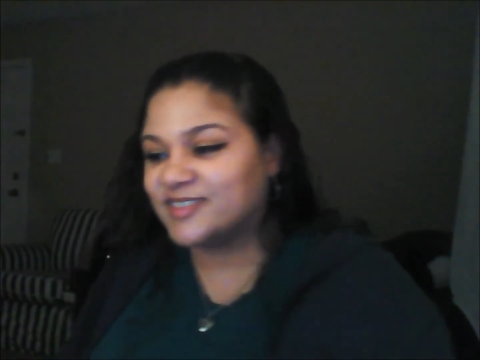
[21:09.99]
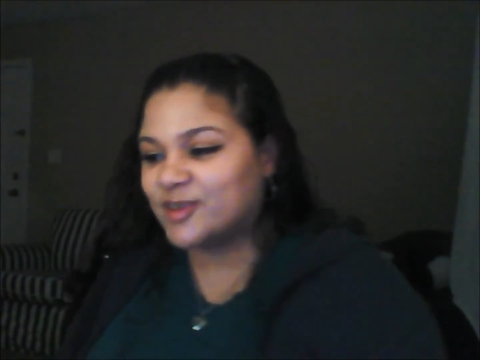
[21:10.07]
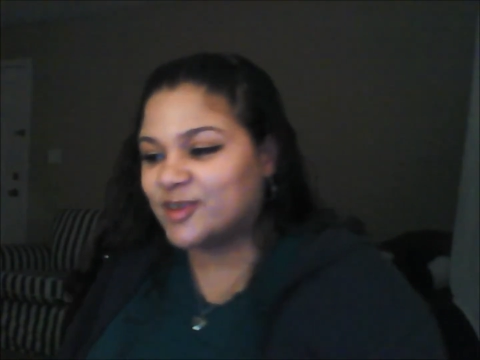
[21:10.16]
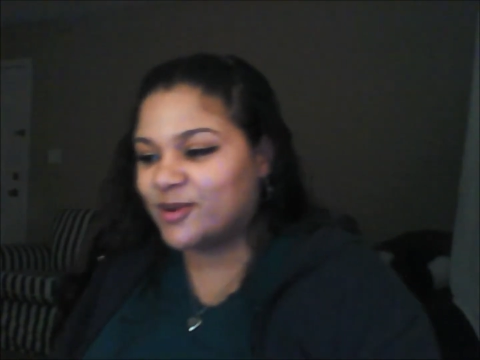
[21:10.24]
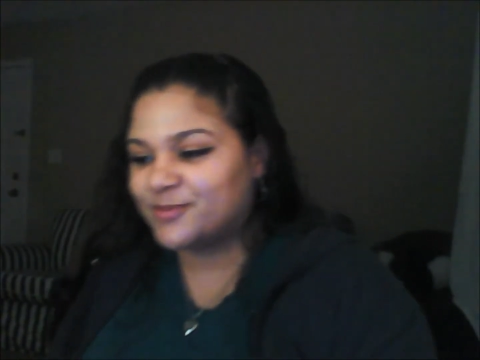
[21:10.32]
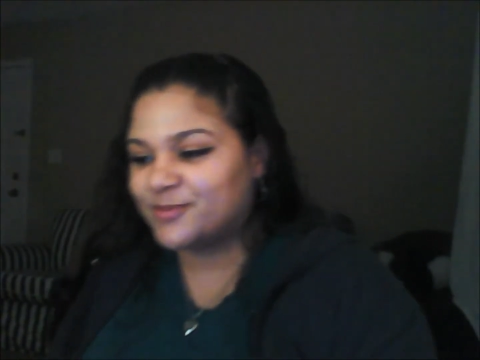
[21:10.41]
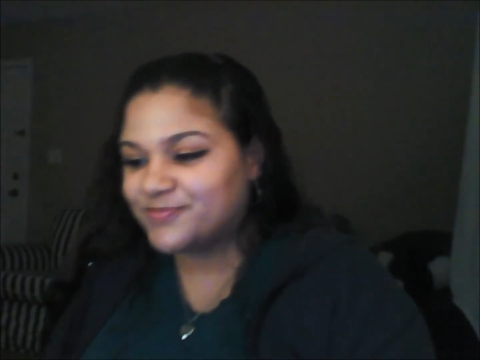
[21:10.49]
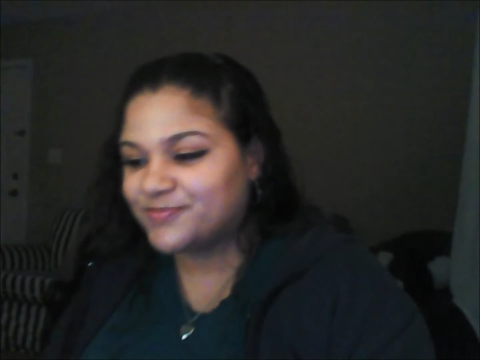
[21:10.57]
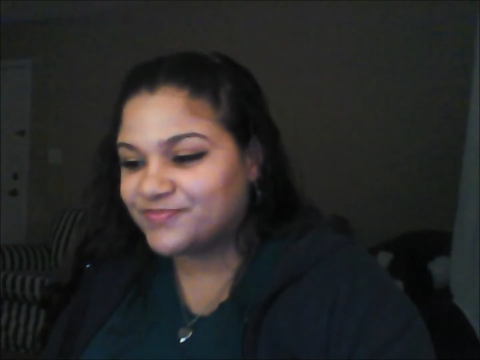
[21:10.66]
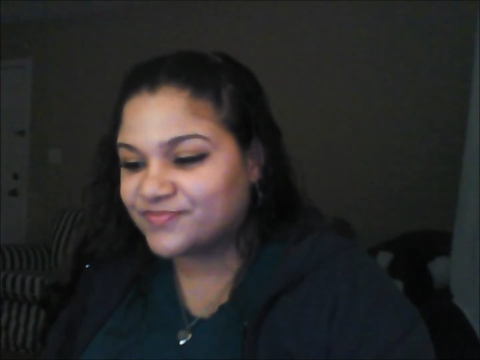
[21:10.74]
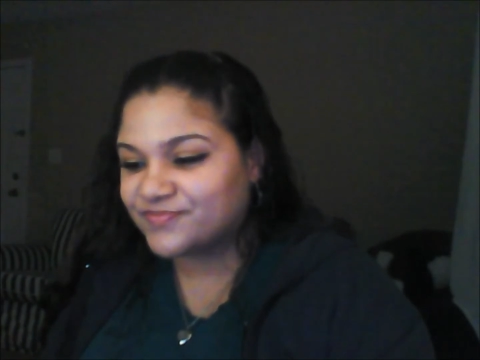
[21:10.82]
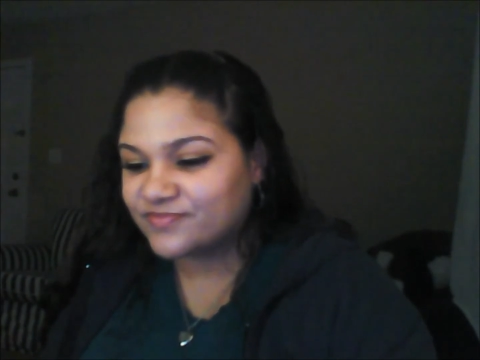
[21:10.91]
So
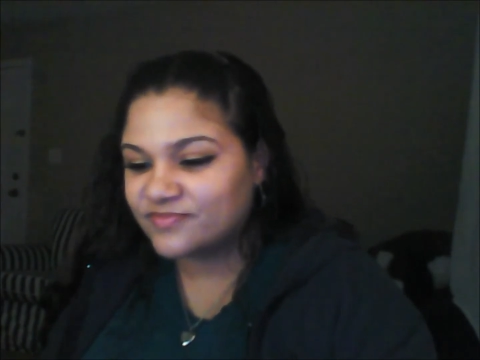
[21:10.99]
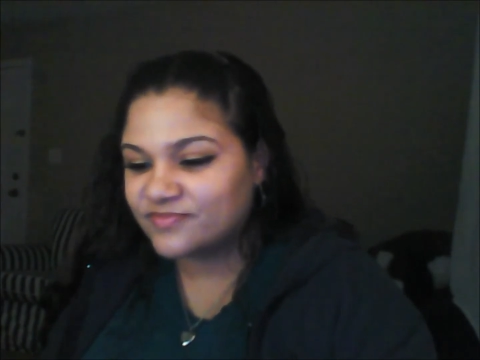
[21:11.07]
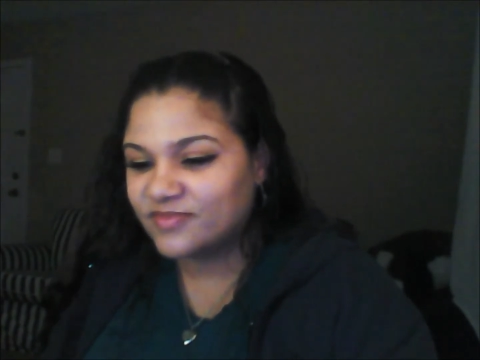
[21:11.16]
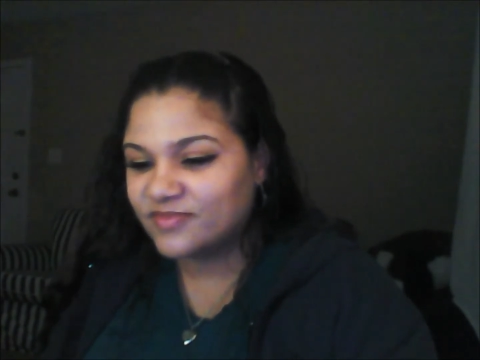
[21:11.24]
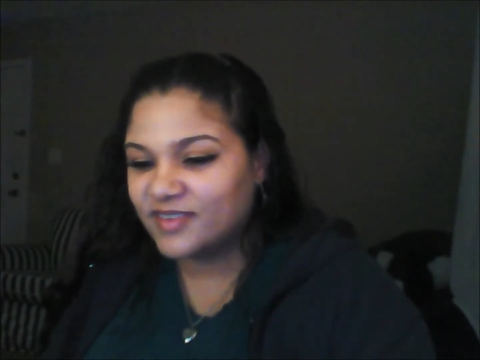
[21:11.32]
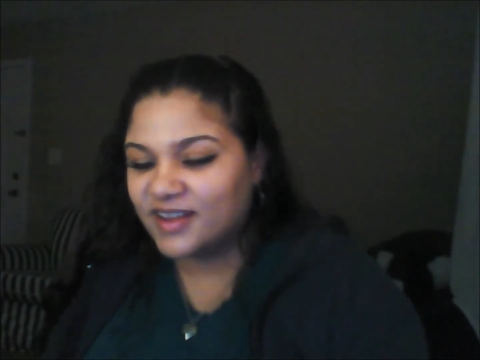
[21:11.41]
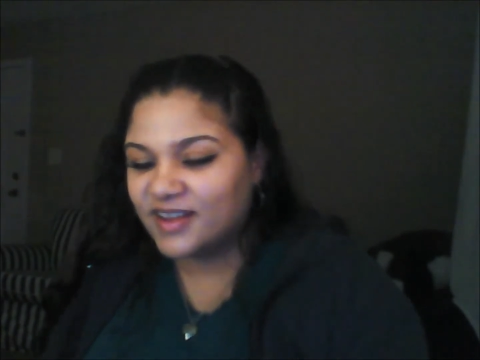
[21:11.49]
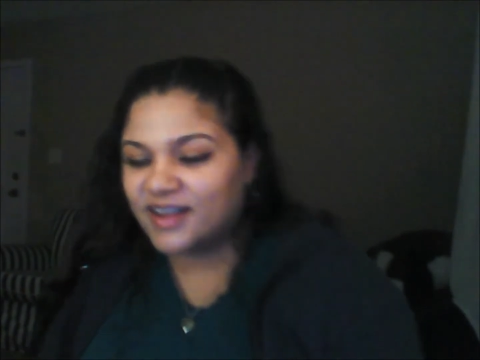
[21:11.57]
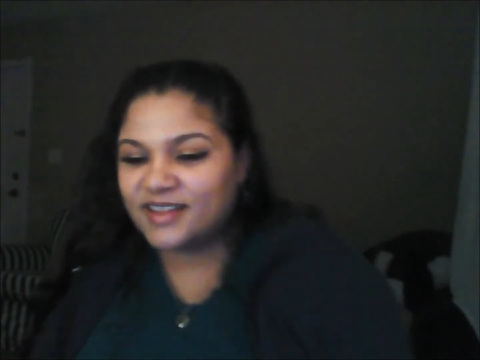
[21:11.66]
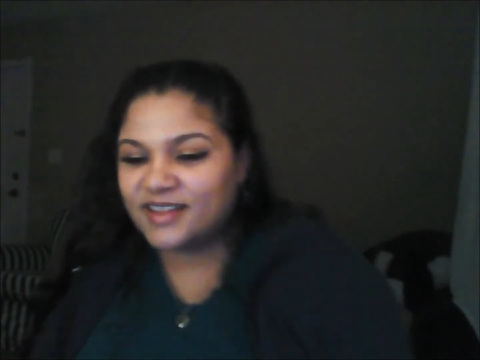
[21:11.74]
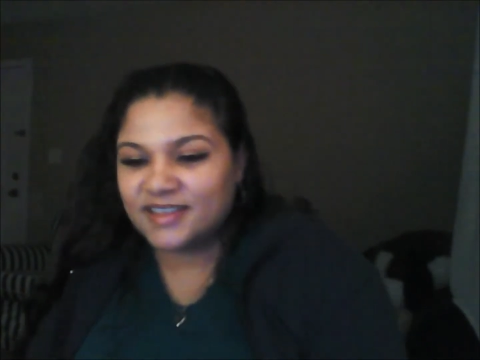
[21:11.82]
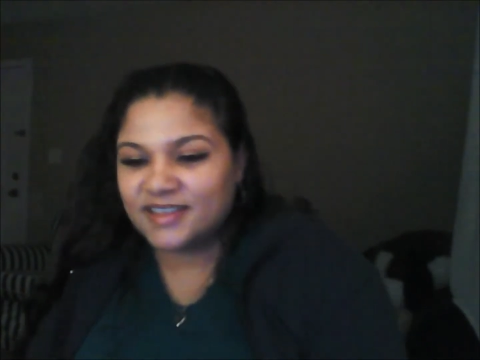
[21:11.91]

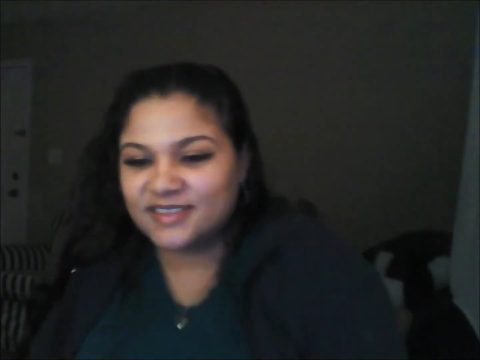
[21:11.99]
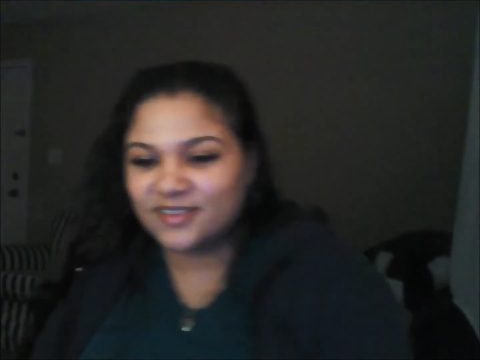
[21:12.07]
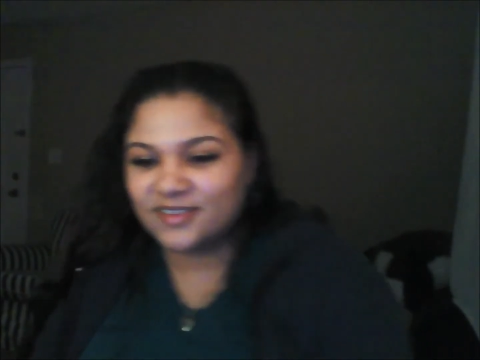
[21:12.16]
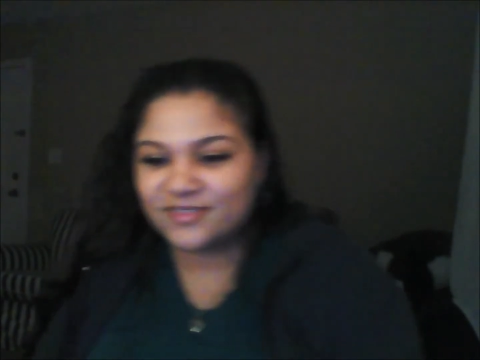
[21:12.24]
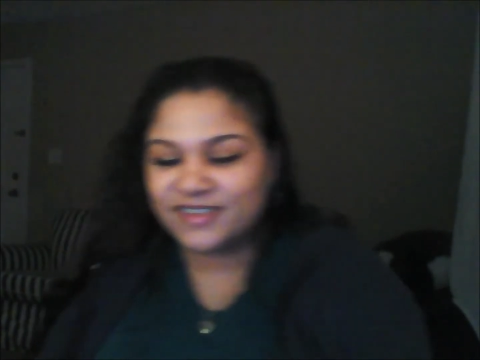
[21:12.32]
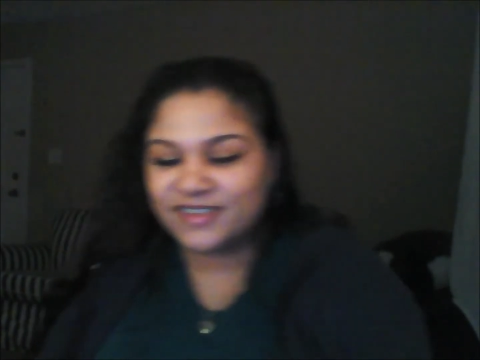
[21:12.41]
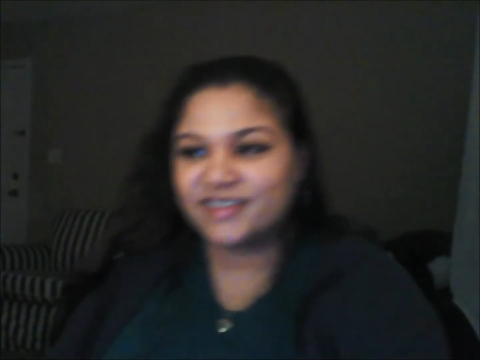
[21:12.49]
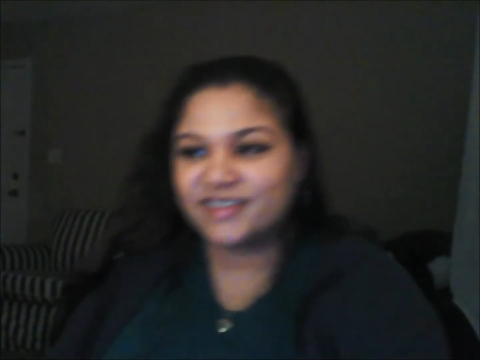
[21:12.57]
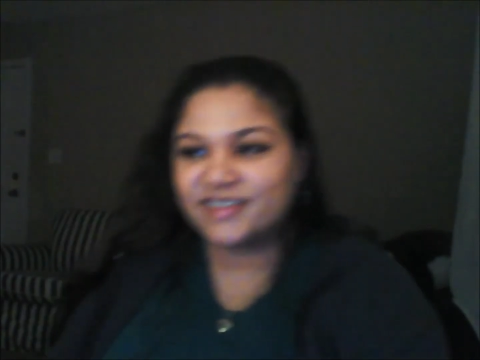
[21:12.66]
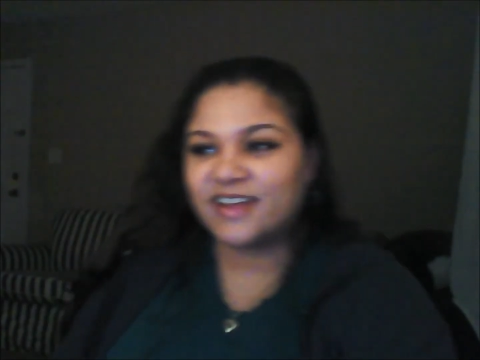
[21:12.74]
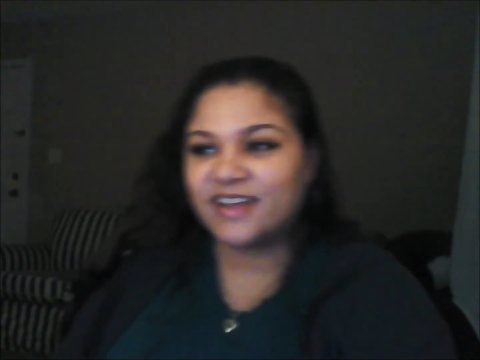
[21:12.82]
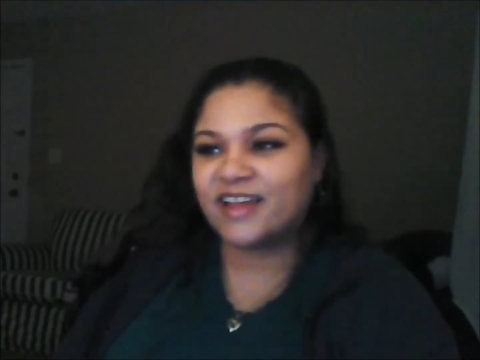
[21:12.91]
that's another
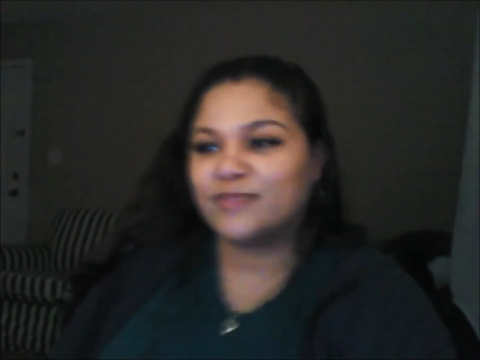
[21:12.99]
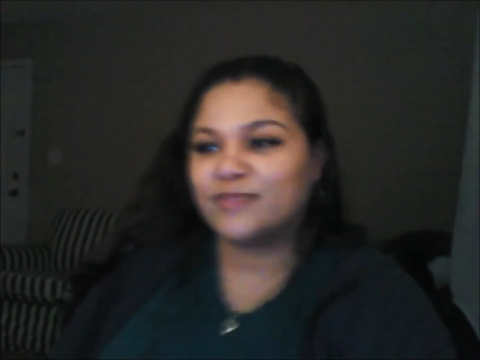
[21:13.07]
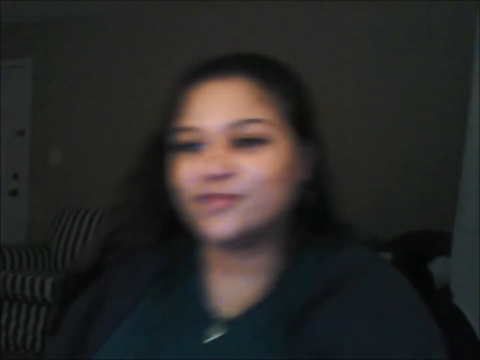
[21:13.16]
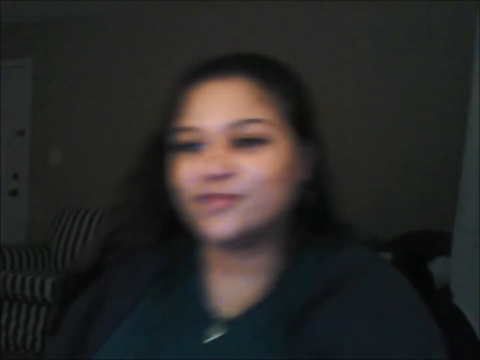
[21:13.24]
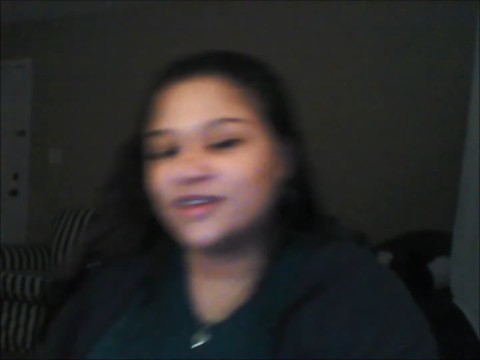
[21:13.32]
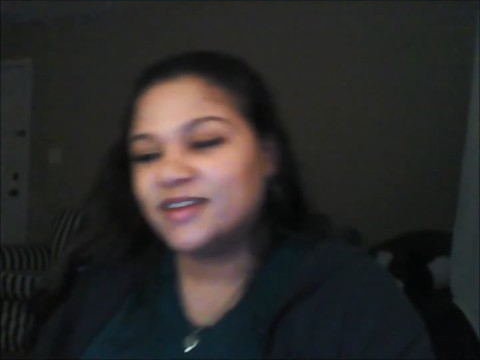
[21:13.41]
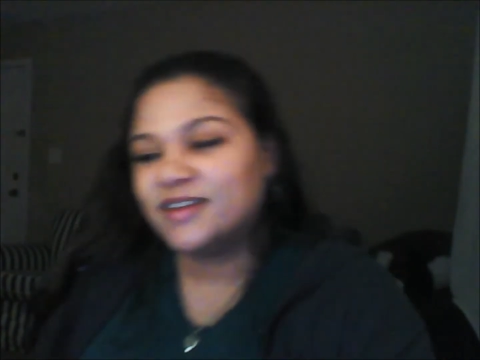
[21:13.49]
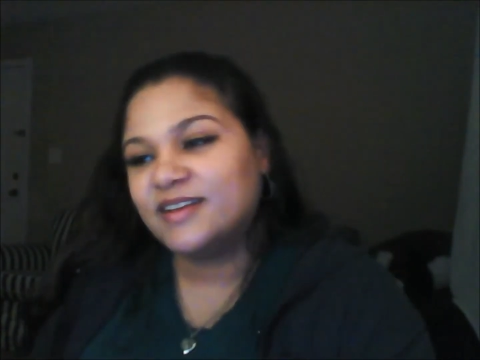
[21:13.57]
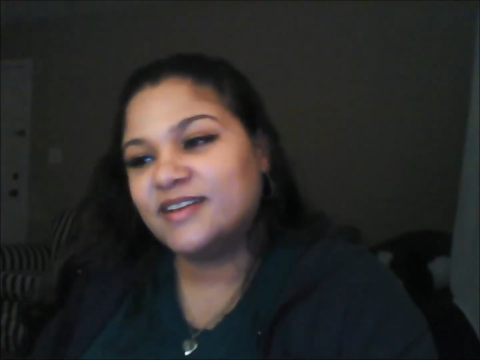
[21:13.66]
reason, like I'm,